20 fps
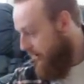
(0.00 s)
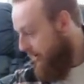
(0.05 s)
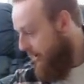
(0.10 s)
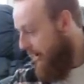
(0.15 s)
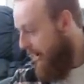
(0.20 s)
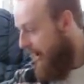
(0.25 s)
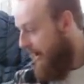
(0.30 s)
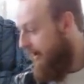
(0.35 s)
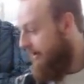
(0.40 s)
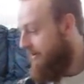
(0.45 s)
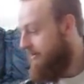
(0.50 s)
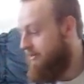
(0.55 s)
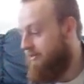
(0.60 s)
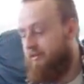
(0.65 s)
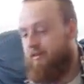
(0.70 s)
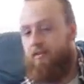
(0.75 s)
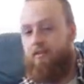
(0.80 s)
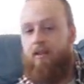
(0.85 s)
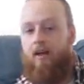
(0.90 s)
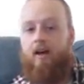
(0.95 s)
and
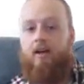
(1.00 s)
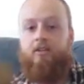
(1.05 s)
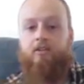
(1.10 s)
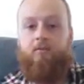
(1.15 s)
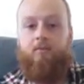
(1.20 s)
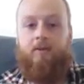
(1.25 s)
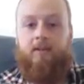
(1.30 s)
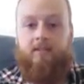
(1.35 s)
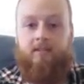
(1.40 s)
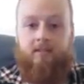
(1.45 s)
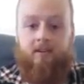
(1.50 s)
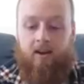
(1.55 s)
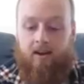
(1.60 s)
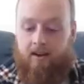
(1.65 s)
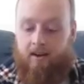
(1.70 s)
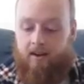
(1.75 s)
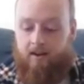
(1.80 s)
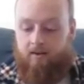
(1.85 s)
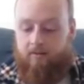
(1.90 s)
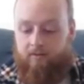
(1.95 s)
the larger bits that I
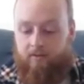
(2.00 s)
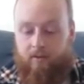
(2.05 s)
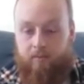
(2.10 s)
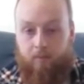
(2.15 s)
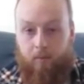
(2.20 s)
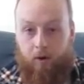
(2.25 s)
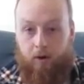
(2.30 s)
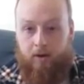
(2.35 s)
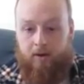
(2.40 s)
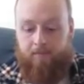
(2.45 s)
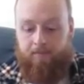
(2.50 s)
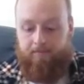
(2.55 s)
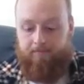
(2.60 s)
needed for the body,